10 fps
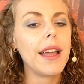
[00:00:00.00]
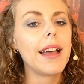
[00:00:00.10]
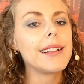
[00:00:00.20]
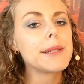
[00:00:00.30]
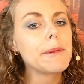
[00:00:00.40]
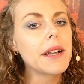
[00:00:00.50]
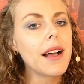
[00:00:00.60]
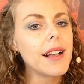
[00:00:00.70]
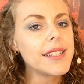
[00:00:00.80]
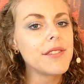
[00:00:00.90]
And it's
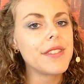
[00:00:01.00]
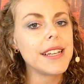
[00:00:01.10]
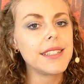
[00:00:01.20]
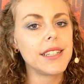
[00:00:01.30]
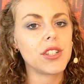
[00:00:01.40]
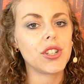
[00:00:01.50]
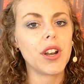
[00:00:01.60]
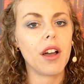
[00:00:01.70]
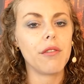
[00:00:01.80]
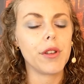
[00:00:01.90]
because of the addition
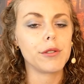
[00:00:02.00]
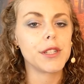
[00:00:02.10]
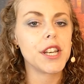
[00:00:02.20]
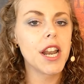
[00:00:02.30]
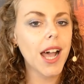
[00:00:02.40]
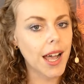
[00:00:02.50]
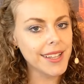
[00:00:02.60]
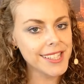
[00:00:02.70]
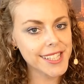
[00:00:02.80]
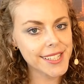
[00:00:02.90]
of those
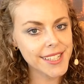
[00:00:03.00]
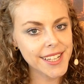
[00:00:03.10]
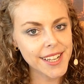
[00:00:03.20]
nuts